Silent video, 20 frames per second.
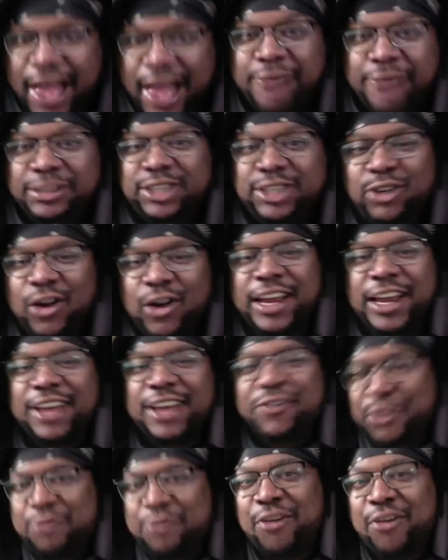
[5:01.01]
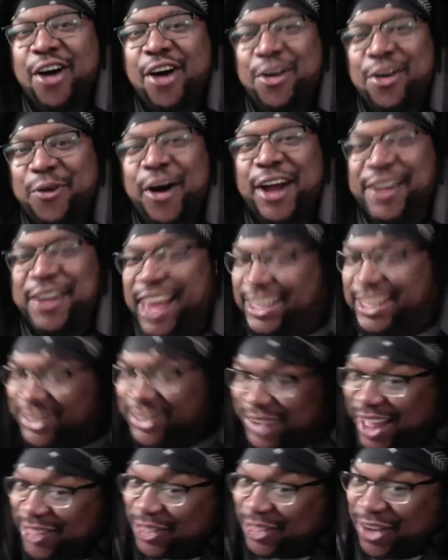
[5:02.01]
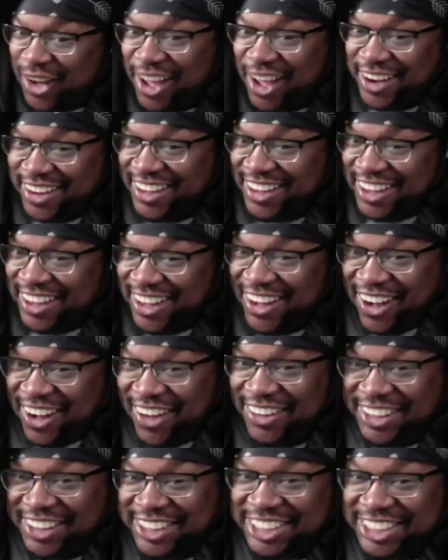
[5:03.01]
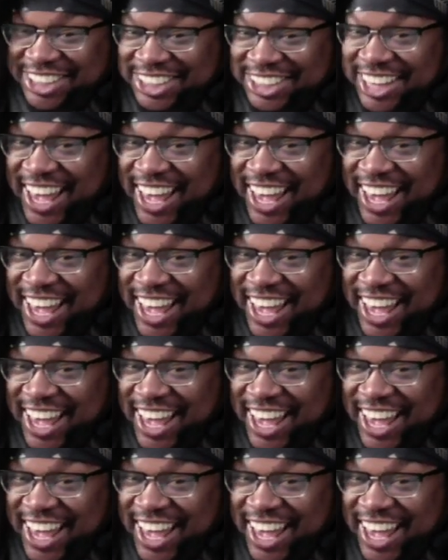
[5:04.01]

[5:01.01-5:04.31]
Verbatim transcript: was Krennic from Rogue One. That's what I thought. Holy shit,